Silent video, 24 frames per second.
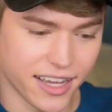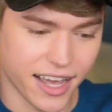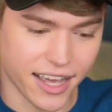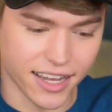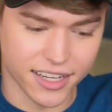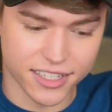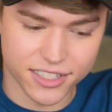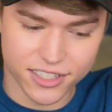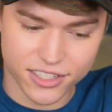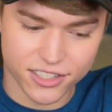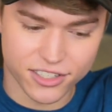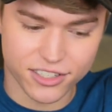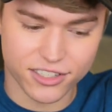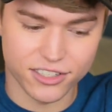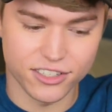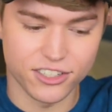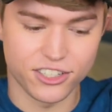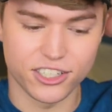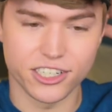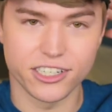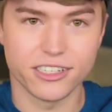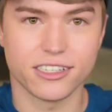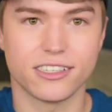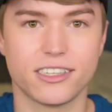And
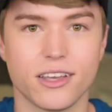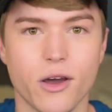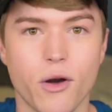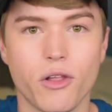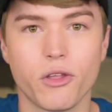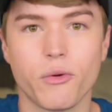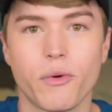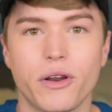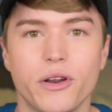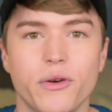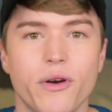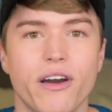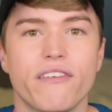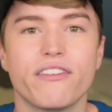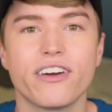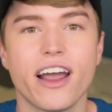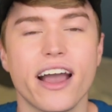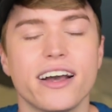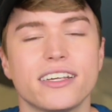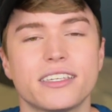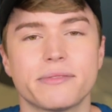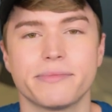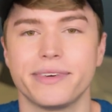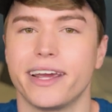she's the only one who ever
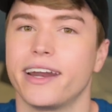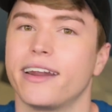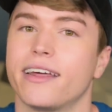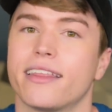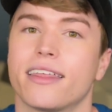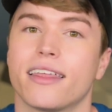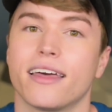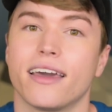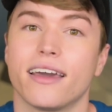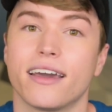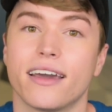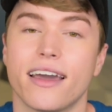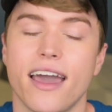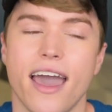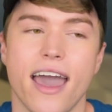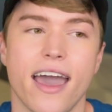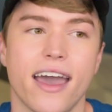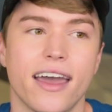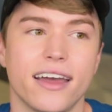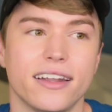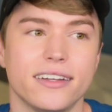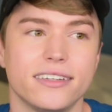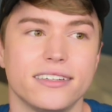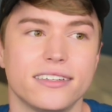asked me anything.
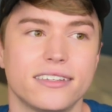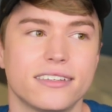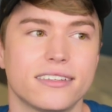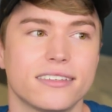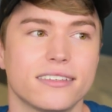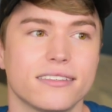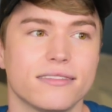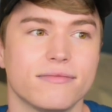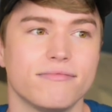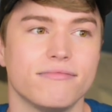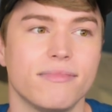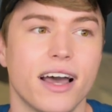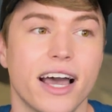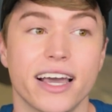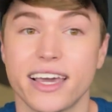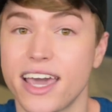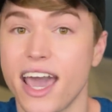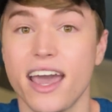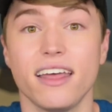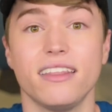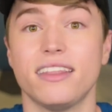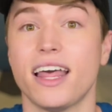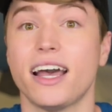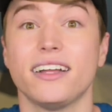And
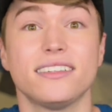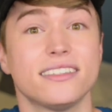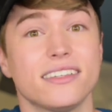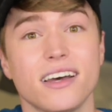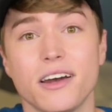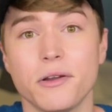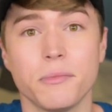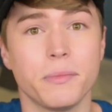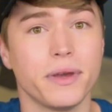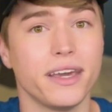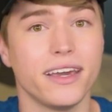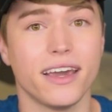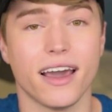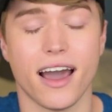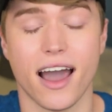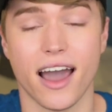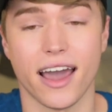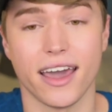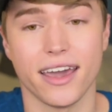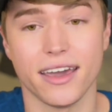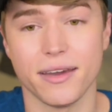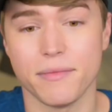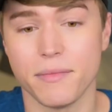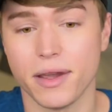again, that's on me.
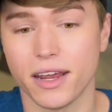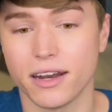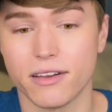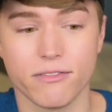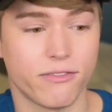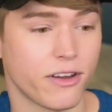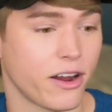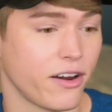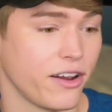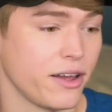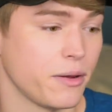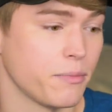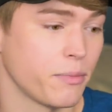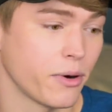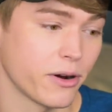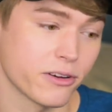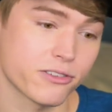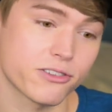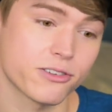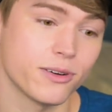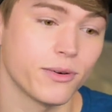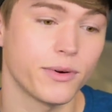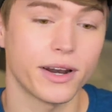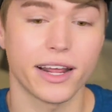I made it very
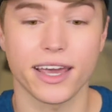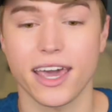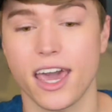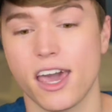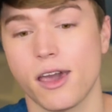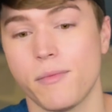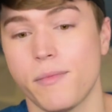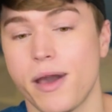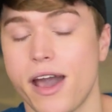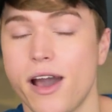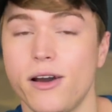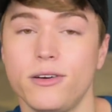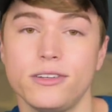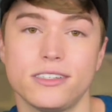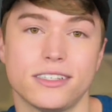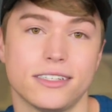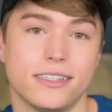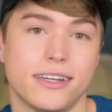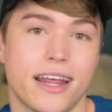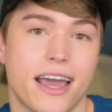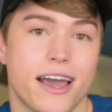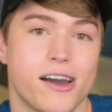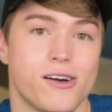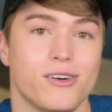impersonal when I came out,
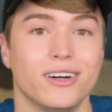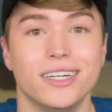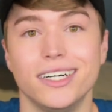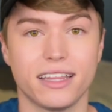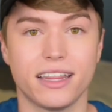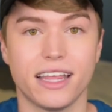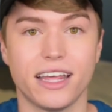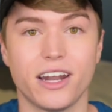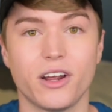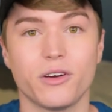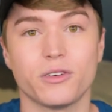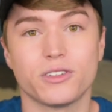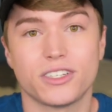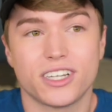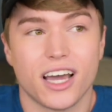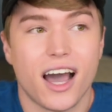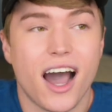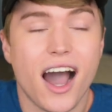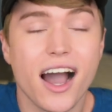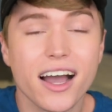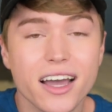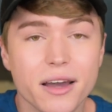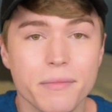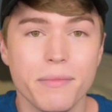and now they don't
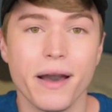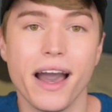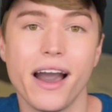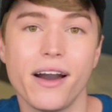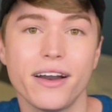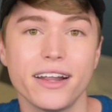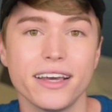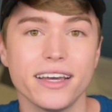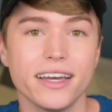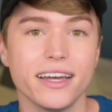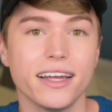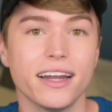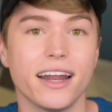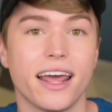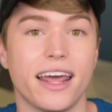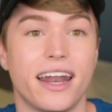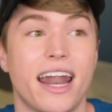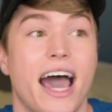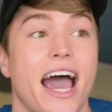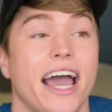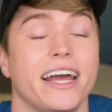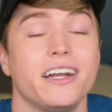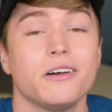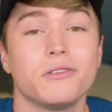talk about it and
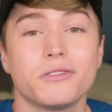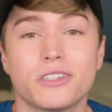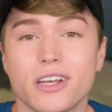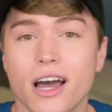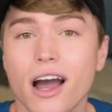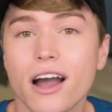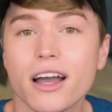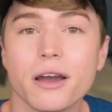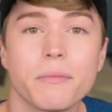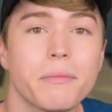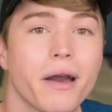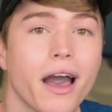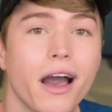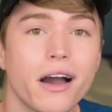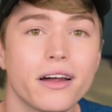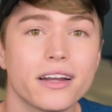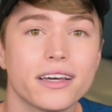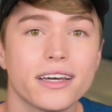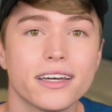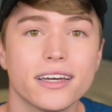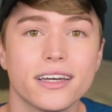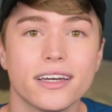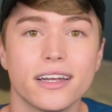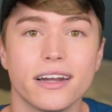I don't talk about
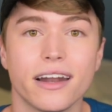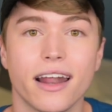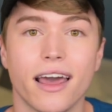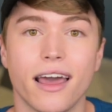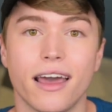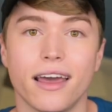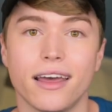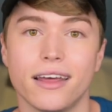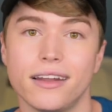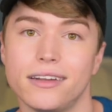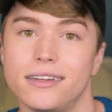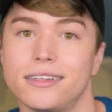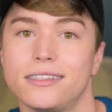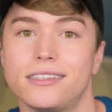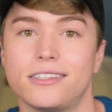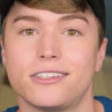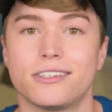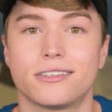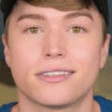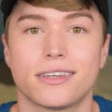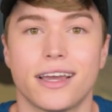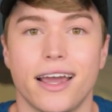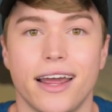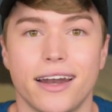it, and it's
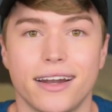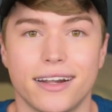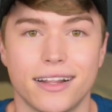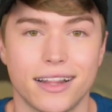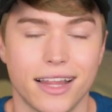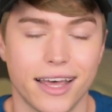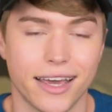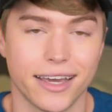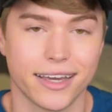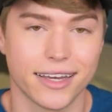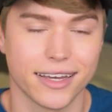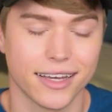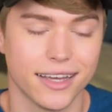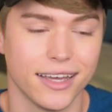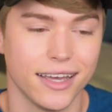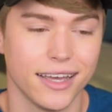just kind of like